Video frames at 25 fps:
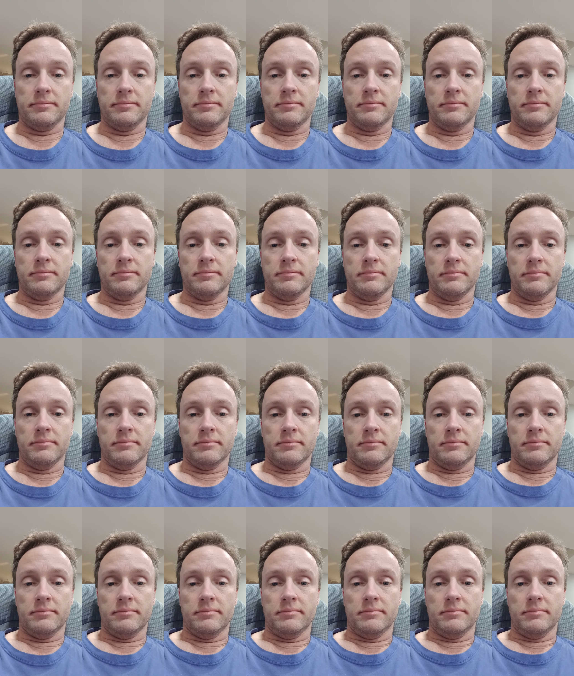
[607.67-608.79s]

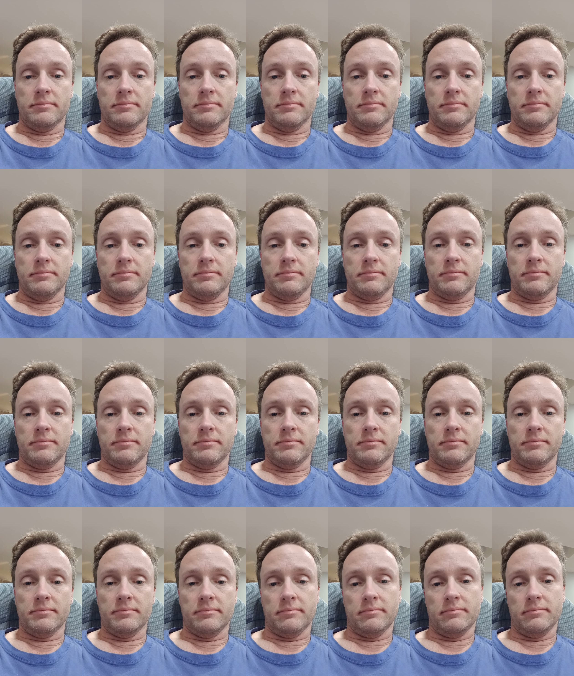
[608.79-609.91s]

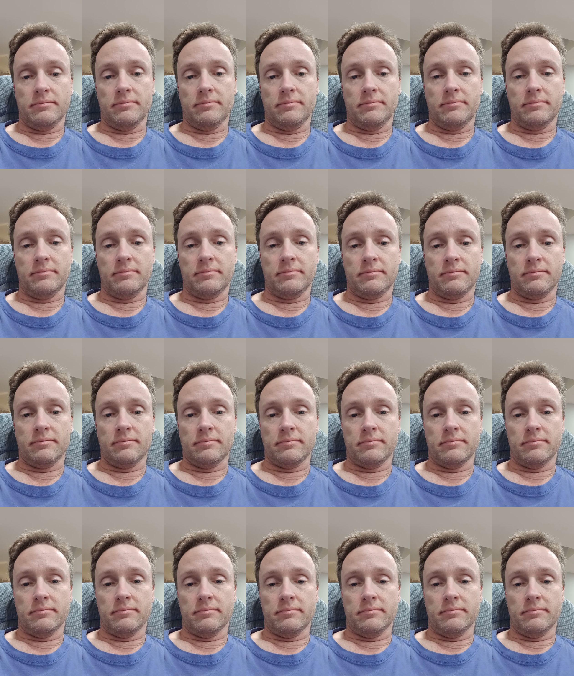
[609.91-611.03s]

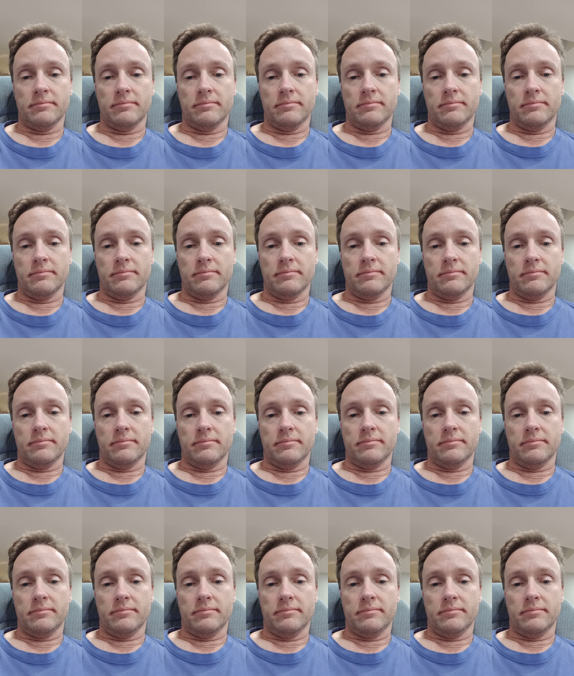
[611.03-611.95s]
Nobody speaks.